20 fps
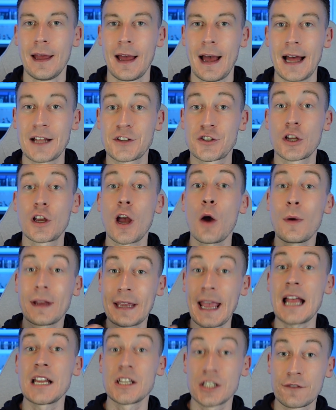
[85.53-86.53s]
And to go
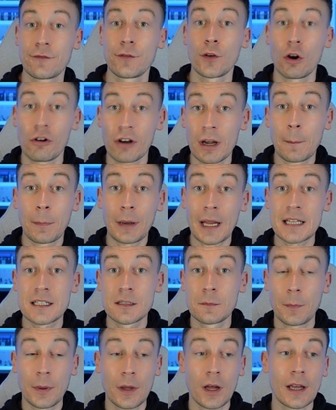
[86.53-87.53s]
against Florian
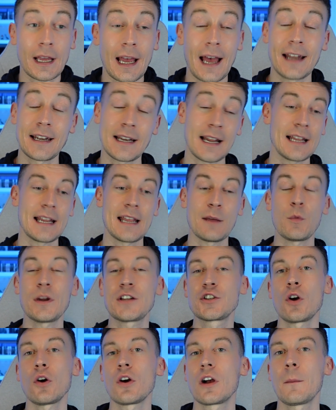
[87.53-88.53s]
Plettenberg, and we
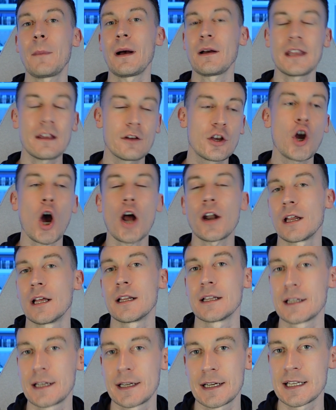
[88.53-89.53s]
talk about, you've got to
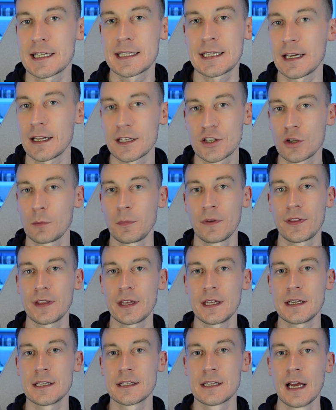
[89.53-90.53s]
consider some of
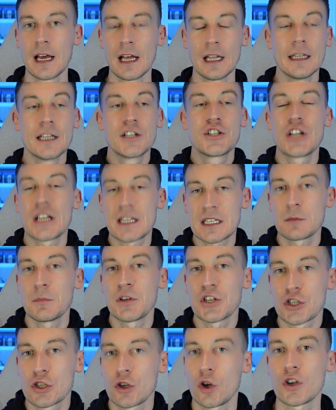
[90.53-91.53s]
these legitimate
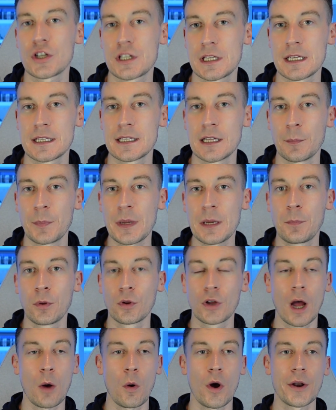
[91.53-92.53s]
sources that people
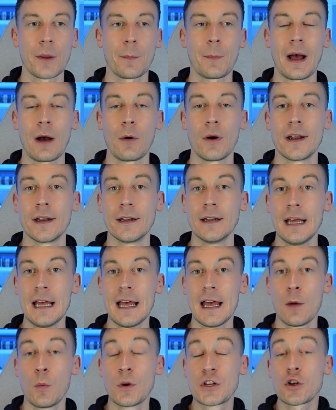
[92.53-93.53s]
go on about, and
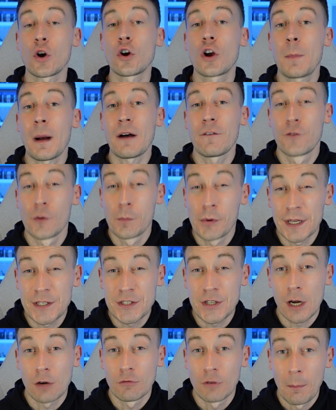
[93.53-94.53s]
we talk about
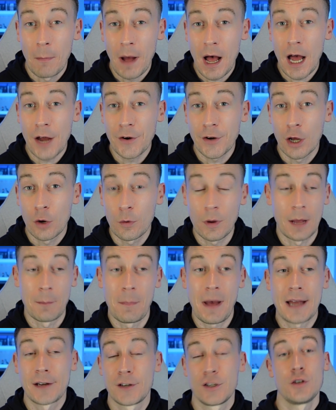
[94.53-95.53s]
Fabrizio Romano, a
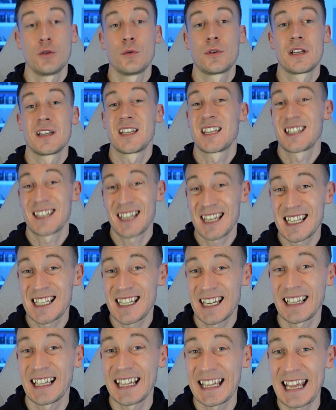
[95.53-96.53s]
man who
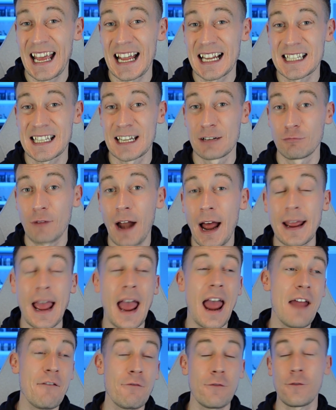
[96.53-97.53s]
consistently gets it right
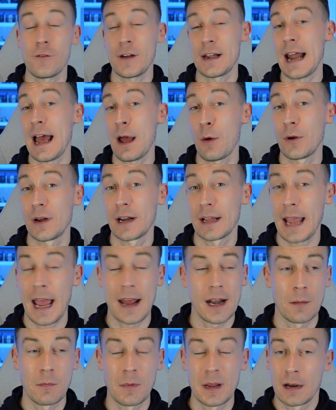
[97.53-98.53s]
every now and again.
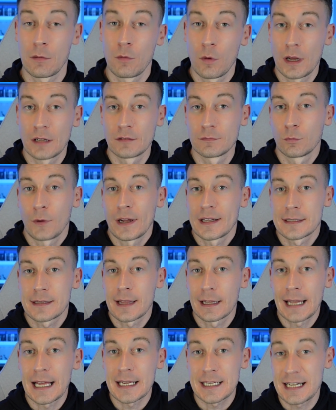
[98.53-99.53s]
I mean, when's the
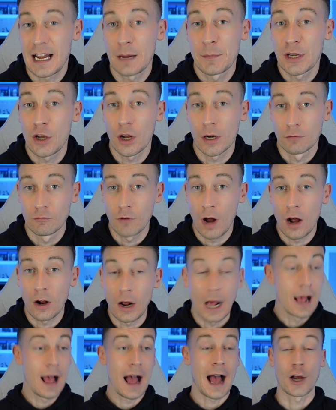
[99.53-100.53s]
last time he got it wrong?
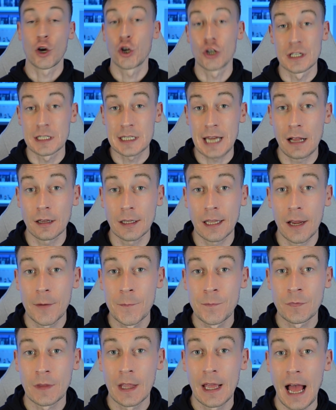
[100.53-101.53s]
I couldn't tell you.
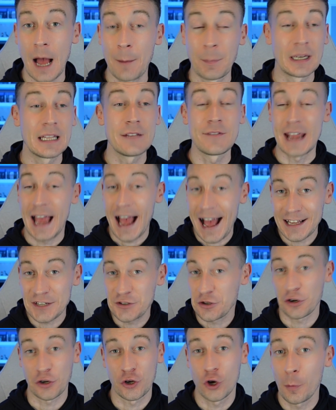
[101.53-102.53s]
I believe he has
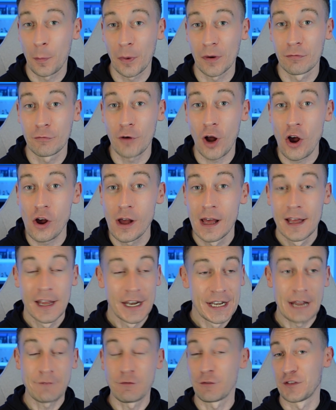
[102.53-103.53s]
got a couple of wrong,
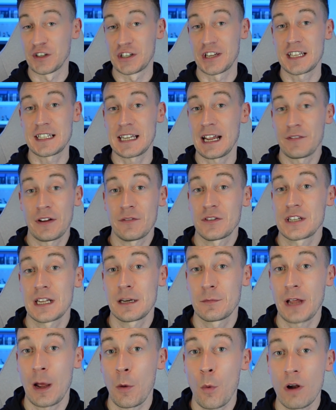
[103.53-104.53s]
never for City. I've never seen
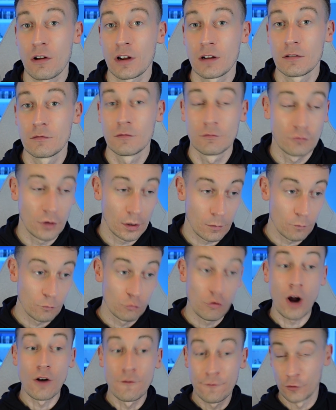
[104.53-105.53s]
him get one
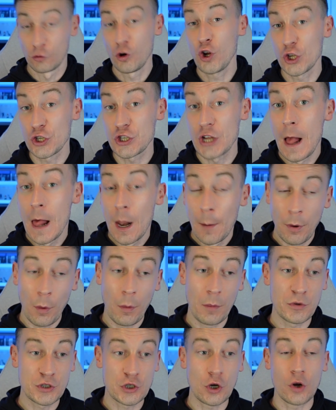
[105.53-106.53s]
wrong for us, but
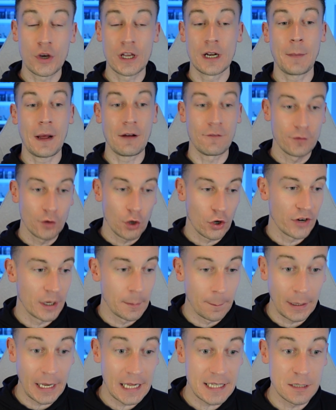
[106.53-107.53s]
when we're talking about Florian
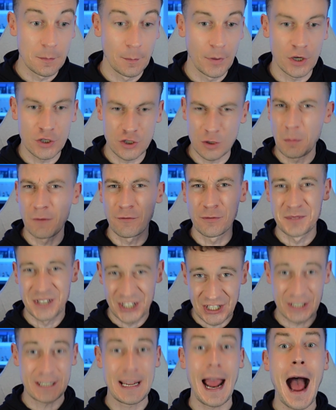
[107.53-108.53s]
Plettenberg, someone from
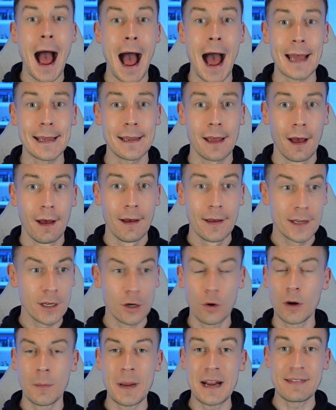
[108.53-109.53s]
Sky, you know
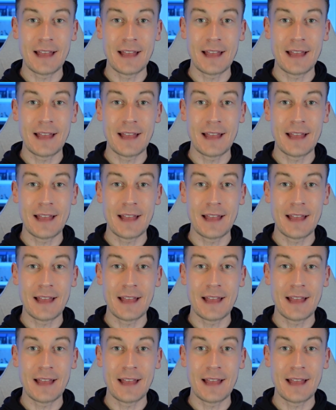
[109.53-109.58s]
what I mean?